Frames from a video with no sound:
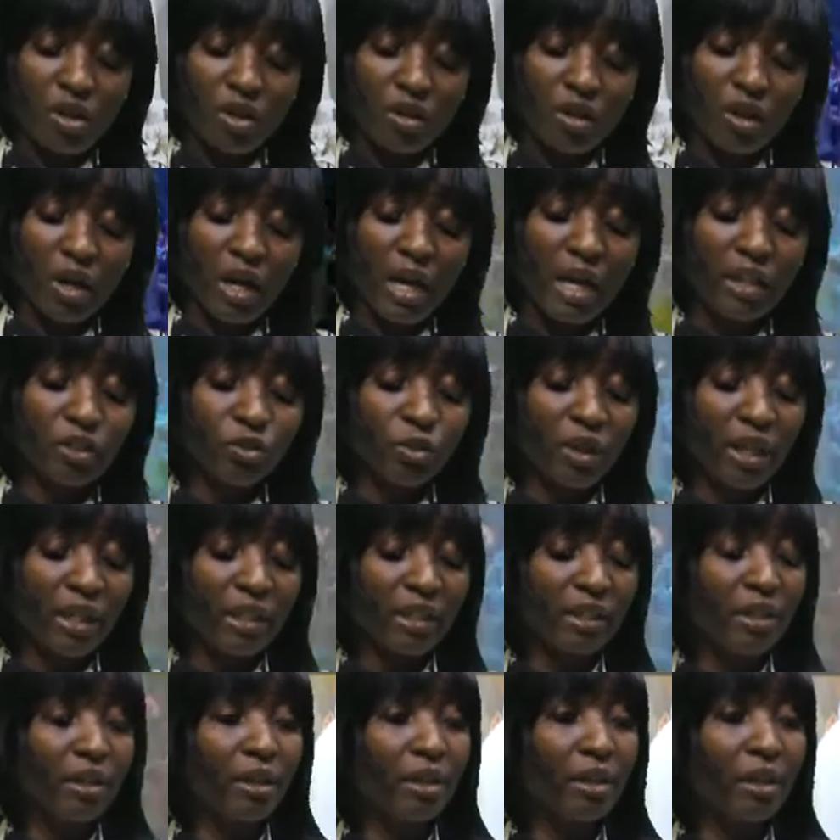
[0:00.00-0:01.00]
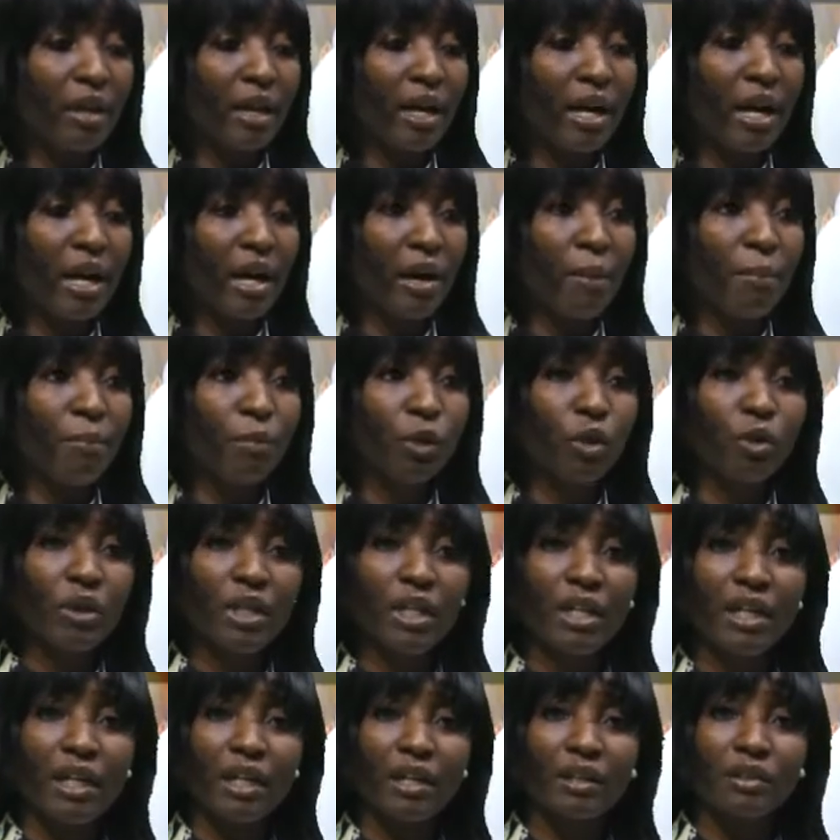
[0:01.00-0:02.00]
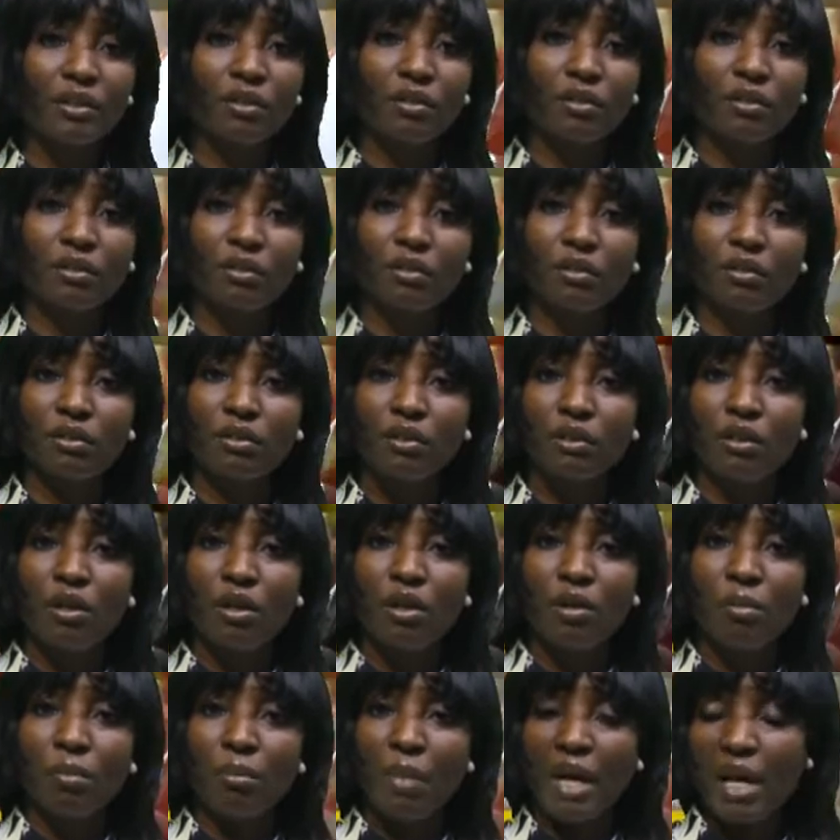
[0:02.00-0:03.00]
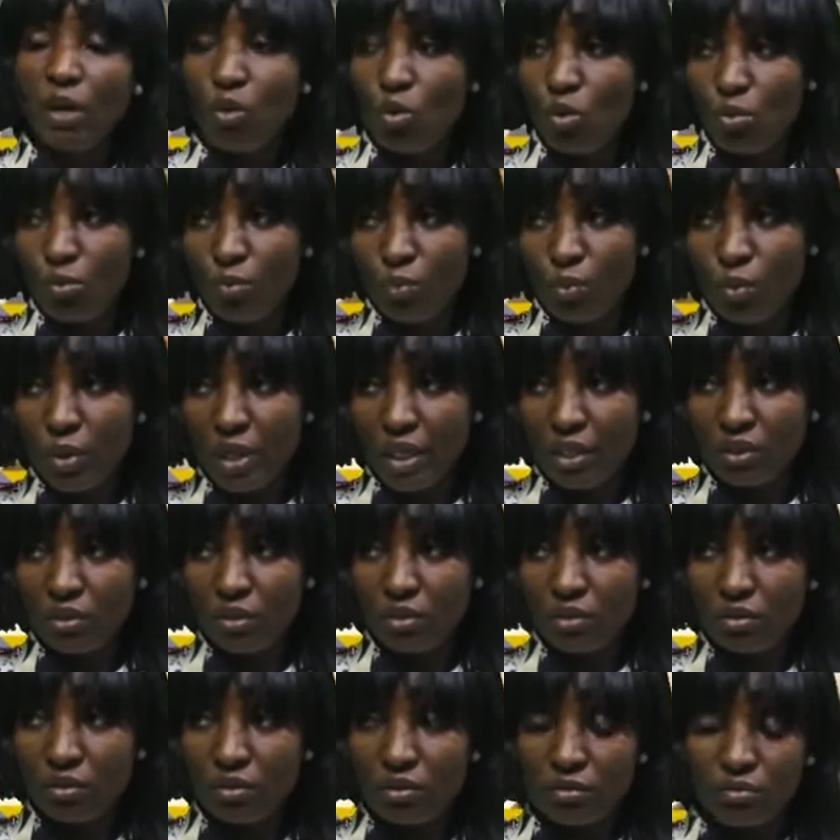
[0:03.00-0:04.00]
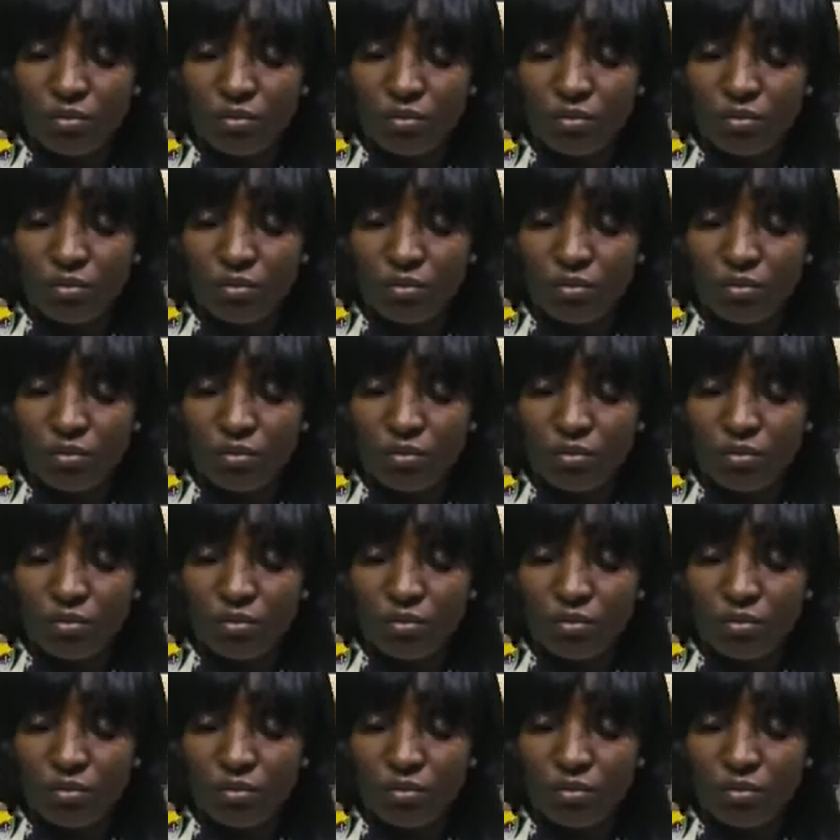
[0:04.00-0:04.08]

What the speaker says: No, actually, I'm looking at my own point.